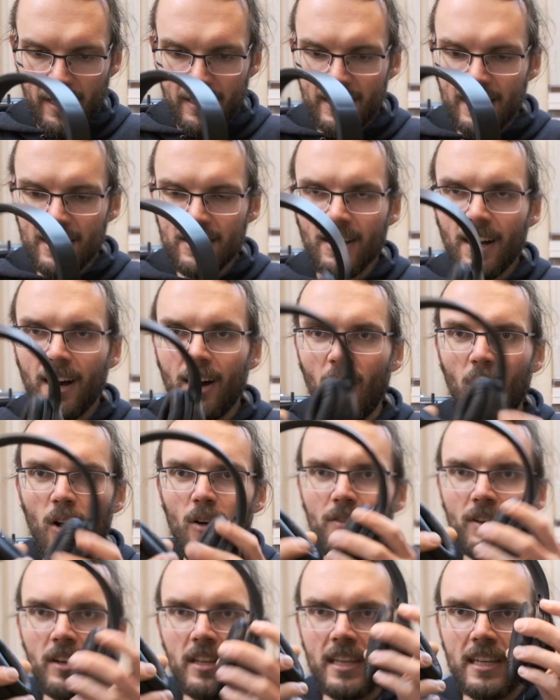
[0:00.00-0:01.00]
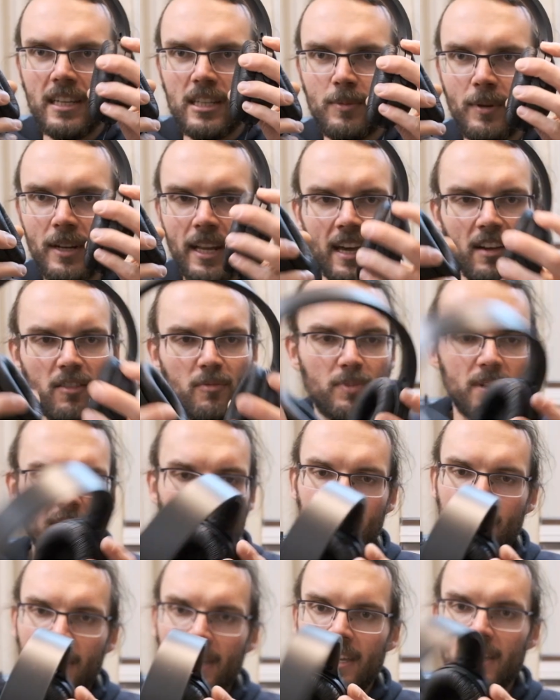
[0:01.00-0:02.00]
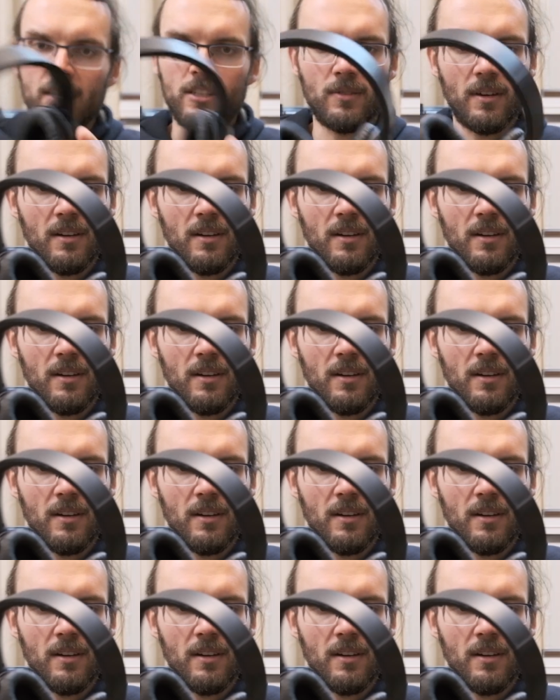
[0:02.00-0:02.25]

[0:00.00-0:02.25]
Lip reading: These are over the ears, but I have pretty big ears,